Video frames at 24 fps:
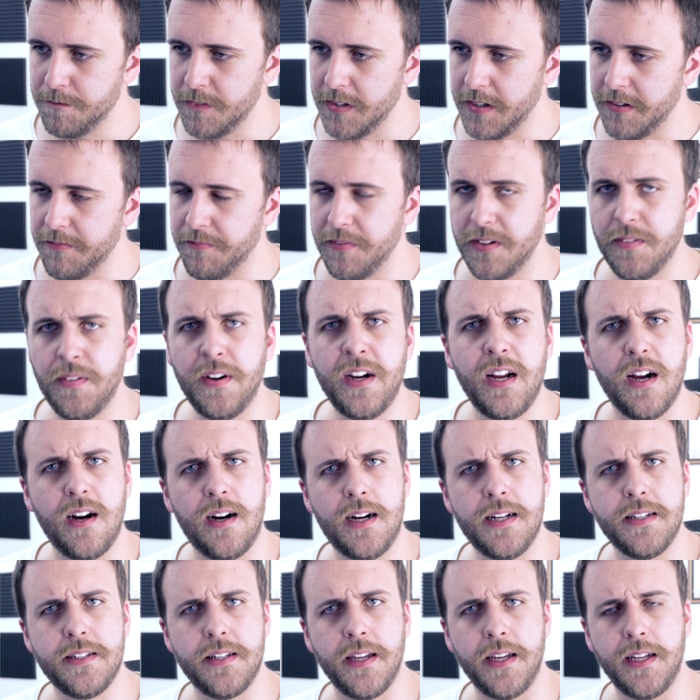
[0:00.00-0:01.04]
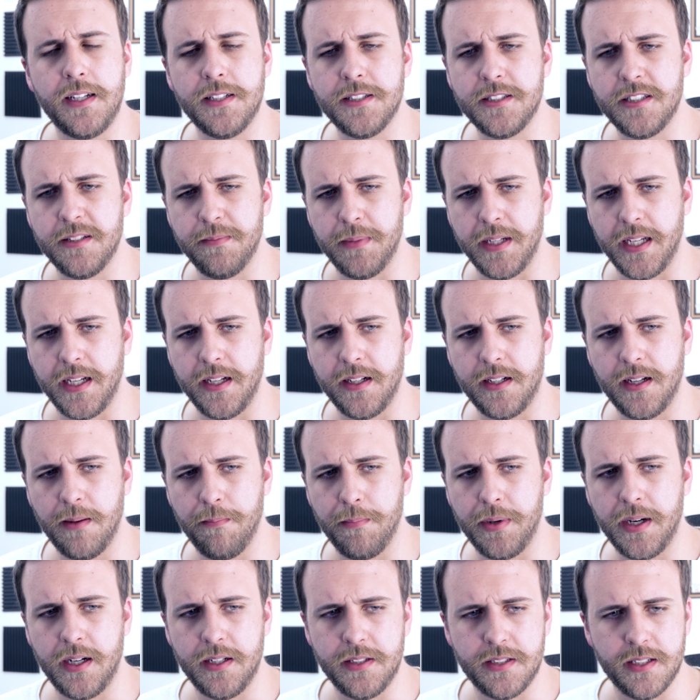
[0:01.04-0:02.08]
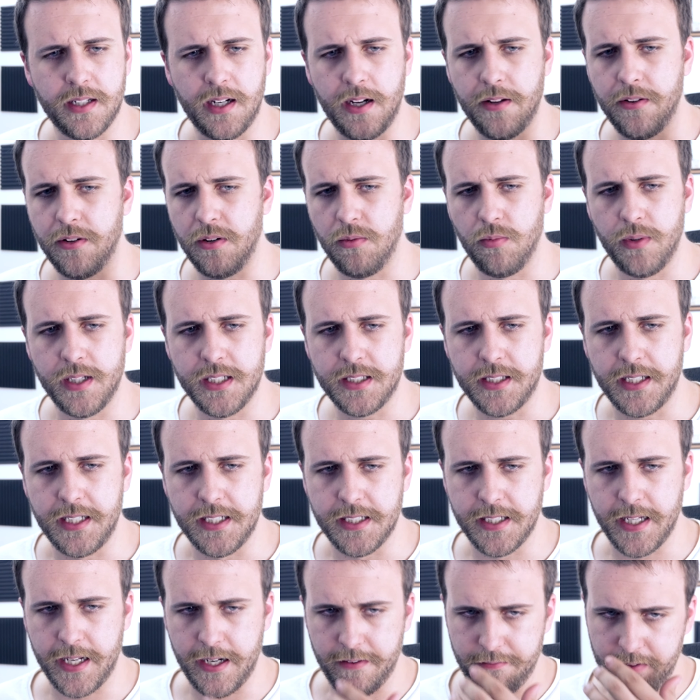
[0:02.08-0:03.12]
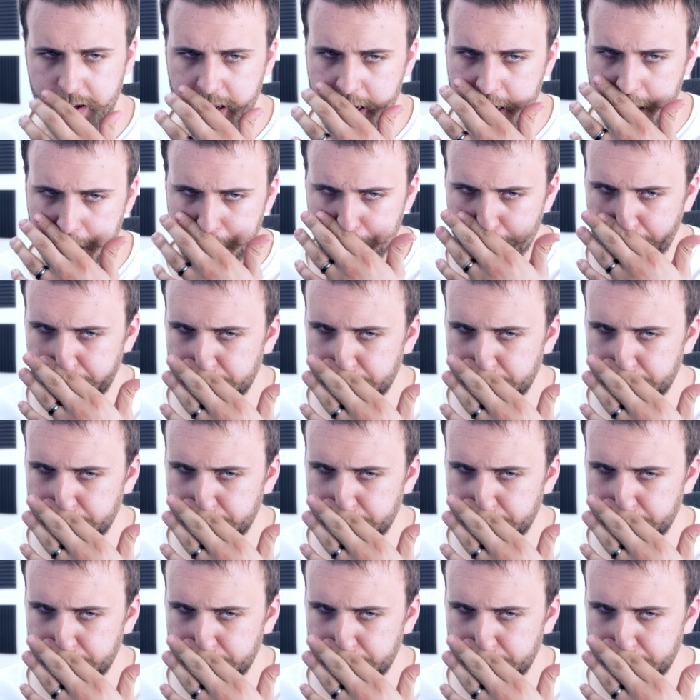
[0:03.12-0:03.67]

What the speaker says: very odd taste to me compared to other whiskeys that I've had.